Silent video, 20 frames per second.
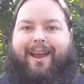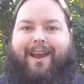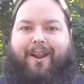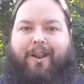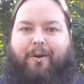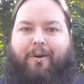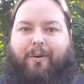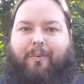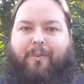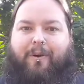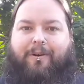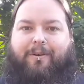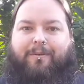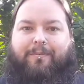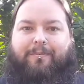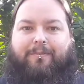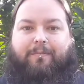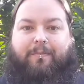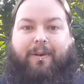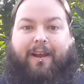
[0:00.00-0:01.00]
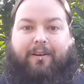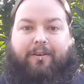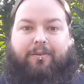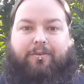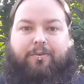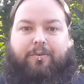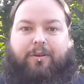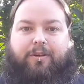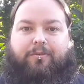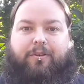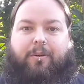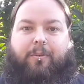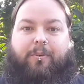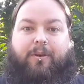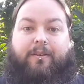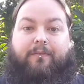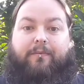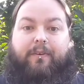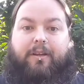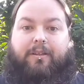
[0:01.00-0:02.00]
Hey, hello and welcome back to Incredible
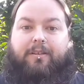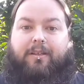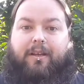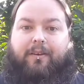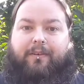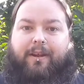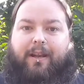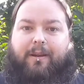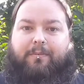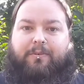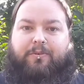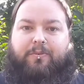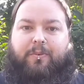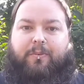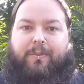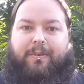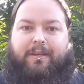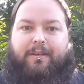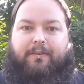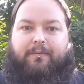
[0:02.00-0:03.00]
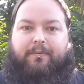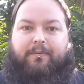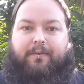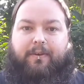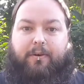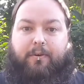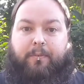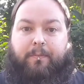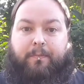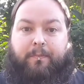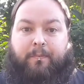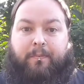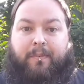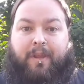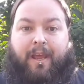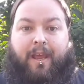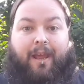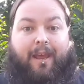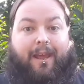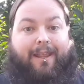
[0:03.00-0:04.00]
Inverts and Other Animals with me, Phil.
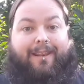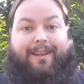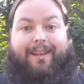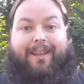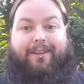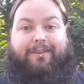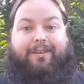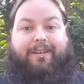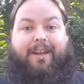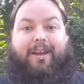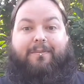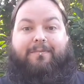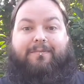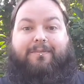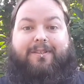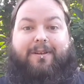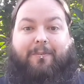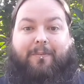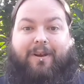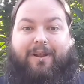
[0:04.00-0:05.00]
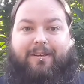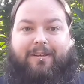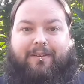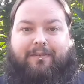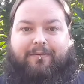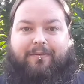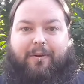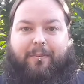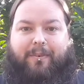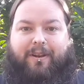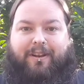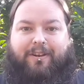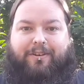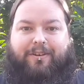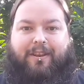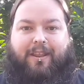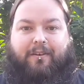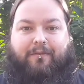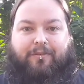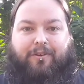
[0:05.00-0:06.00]
Now today I'm somewhere different, I'm in
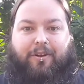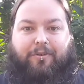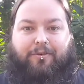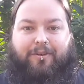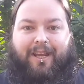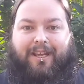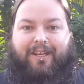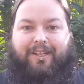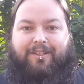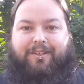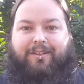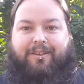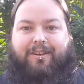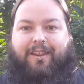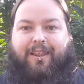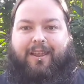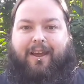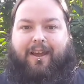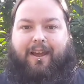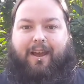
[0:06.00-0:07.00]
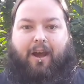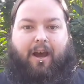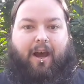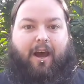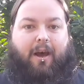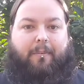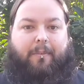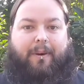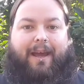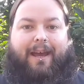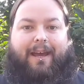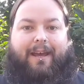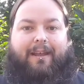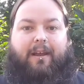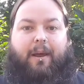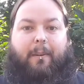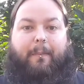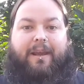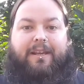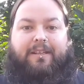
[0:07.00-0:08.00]
another location. I'm
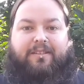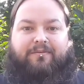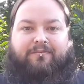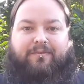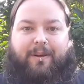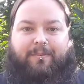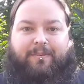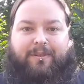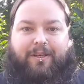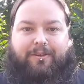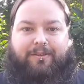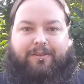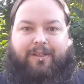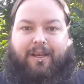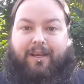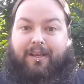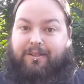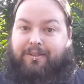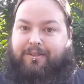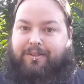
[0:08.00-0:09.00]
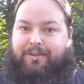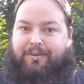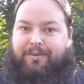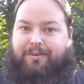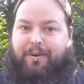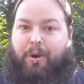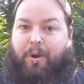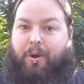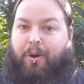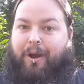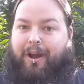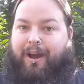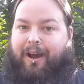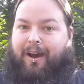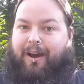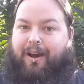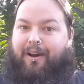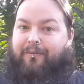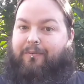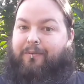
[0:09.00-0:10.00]
at Amazing Reptiles at HQ,
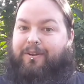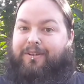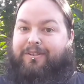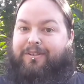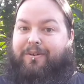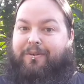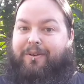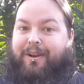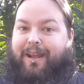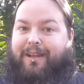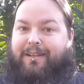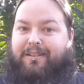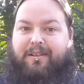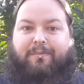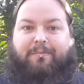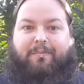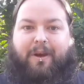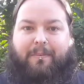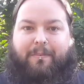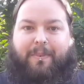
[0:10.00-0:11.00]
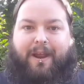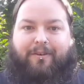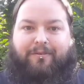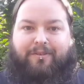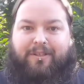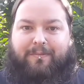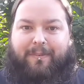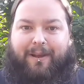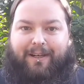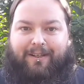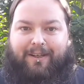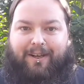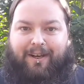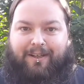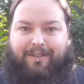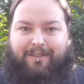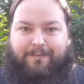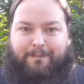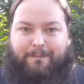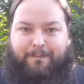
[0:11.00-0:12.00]
otherwise known as my parents' back
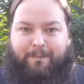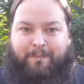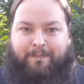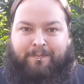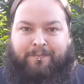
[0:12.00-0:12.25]
garden.